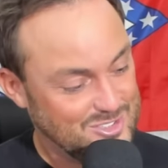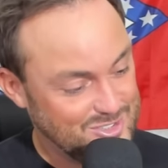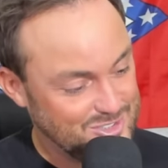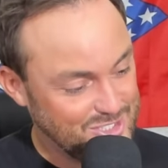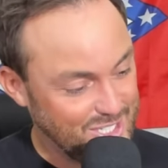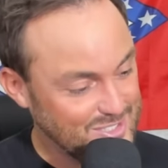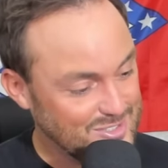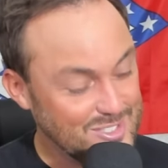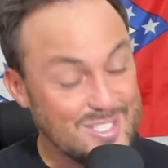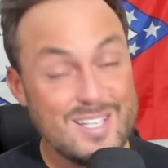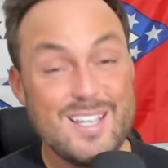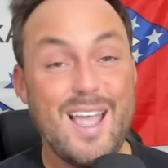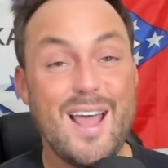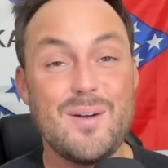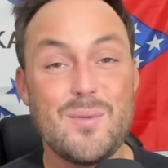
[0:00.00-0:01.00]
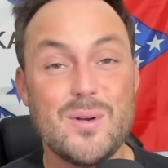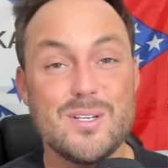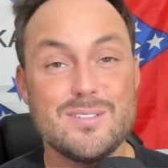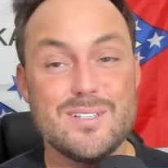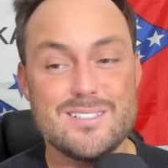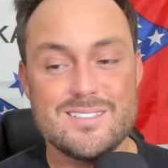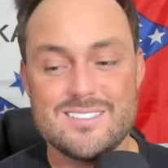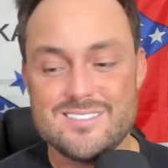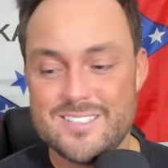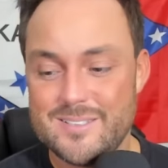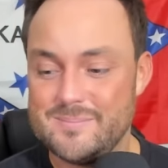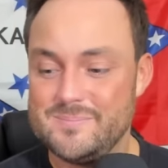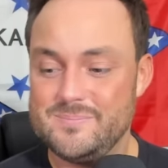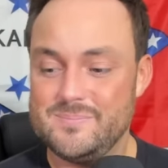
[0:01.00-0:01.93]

just looking at it realistically,